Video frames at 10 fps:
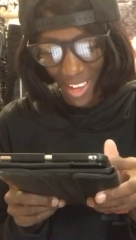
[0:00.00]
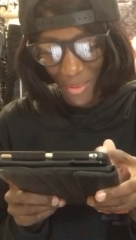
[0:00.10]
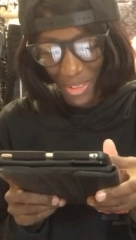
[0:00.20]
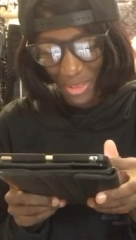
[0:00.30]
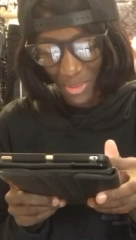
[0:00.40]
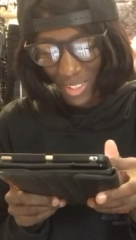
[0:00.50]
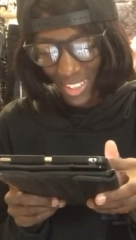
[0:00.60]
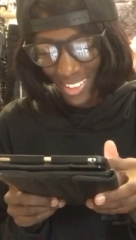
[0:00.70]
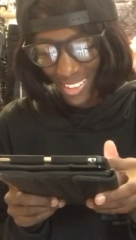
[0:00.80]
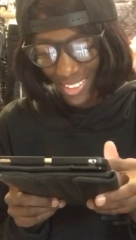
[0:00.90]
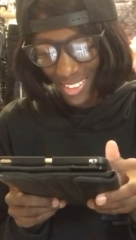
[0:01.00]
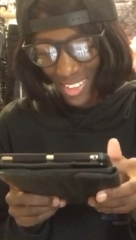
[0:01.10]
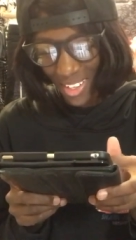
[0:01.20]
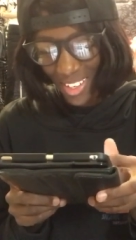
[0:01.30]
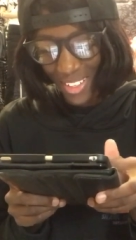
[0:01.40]
I went too far.
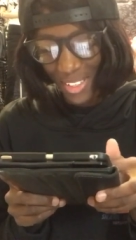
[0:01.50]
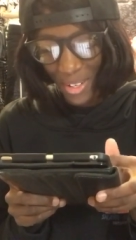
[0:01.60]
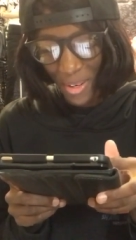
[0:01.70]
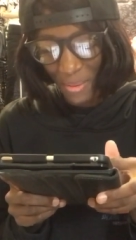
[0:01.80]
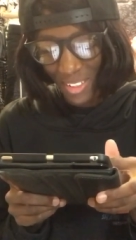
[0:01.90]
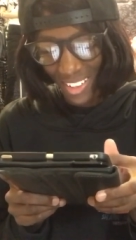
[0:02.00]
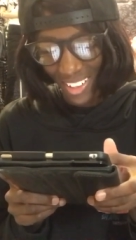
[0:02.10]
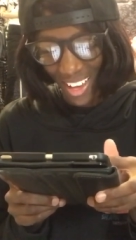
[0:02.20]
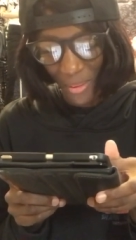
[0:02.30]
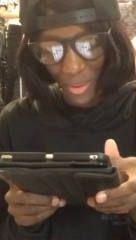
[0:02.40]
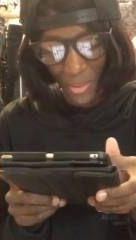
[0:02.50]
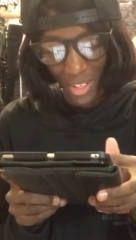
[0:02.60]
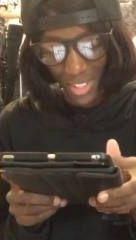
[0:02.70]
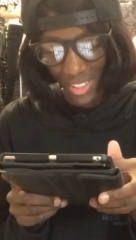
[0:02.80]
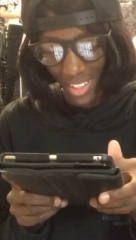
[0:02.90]
Sorry, one second. I really
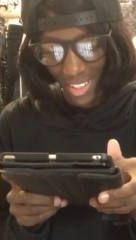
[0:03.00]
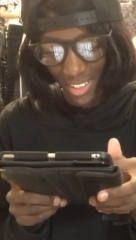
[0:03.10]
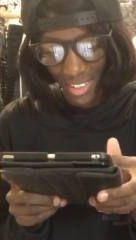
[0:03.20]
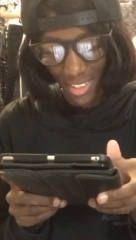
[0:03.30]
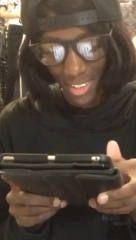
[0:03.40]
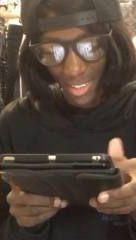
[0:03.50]
want to show you guys.